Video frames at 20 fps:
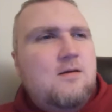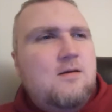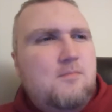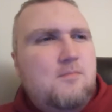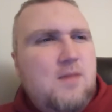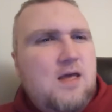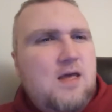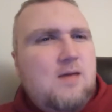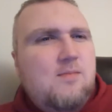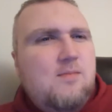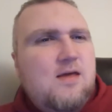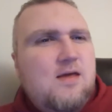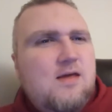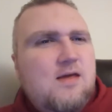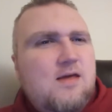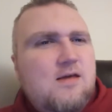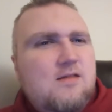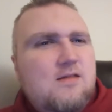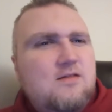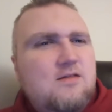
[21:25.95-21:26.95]

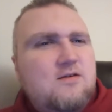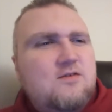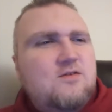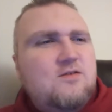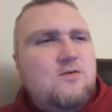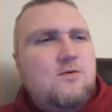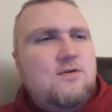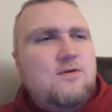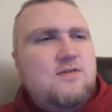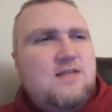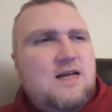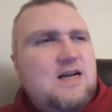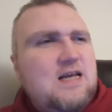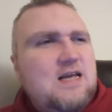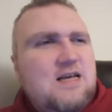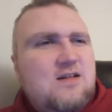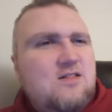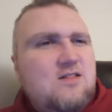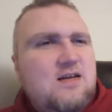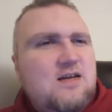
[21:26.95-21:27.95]
Maybe there's always that
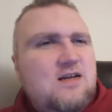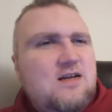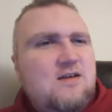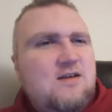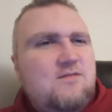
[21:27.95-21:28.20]
inkling